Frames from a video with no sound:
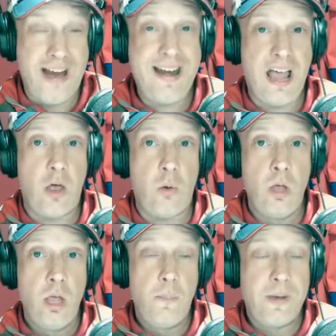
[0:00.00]
Right
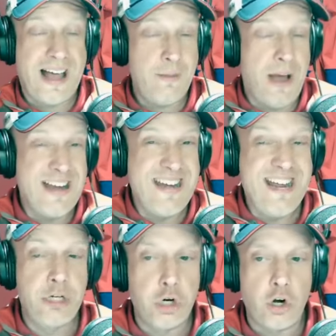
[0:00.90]
now, kind of my
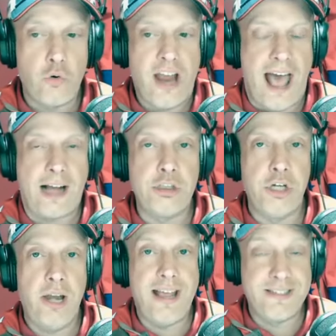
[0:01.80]
knee-jerk
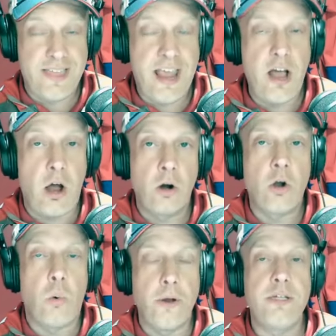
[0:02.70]
reaction is they
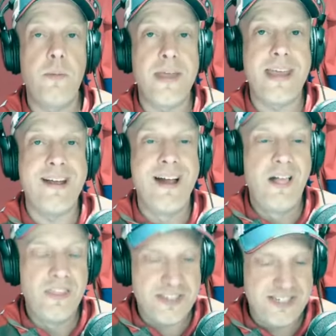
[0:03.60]
are going to be
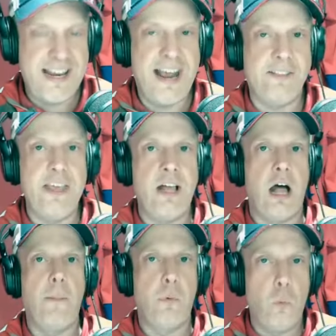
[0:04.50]
the Stanley
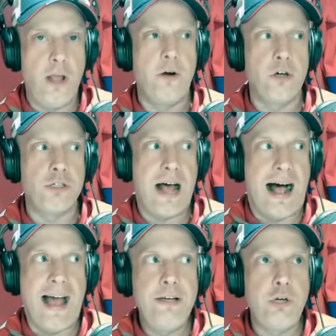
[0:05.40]
Cup winners.
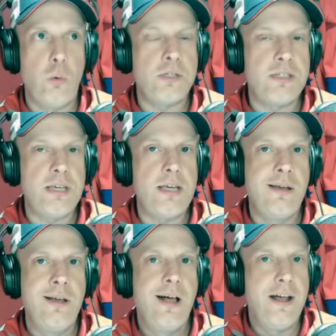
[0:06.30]
I don't
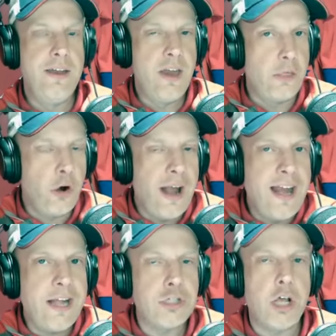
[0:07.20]
see another
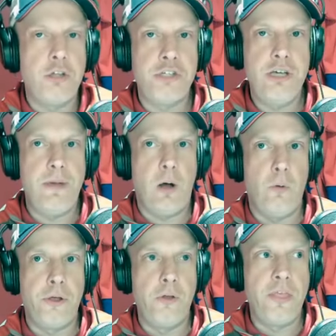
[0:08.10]
NHL team
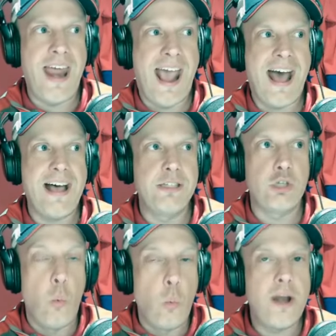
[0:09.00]
out there that
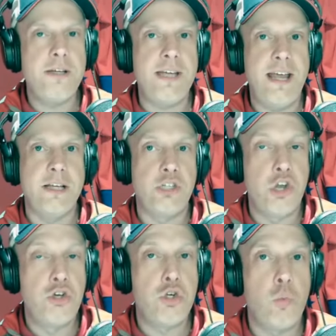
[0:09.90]
has what it
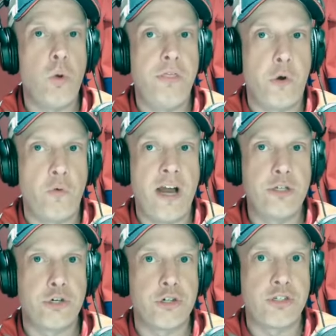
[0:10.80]
takes to do what the
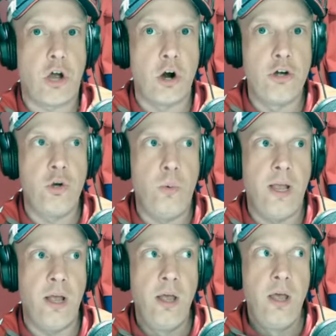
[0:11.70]
Rangers are
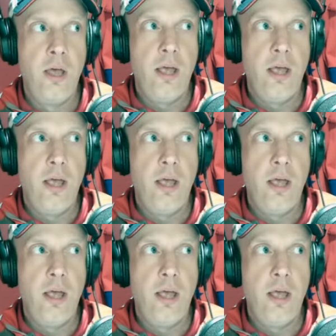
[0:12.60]
doing.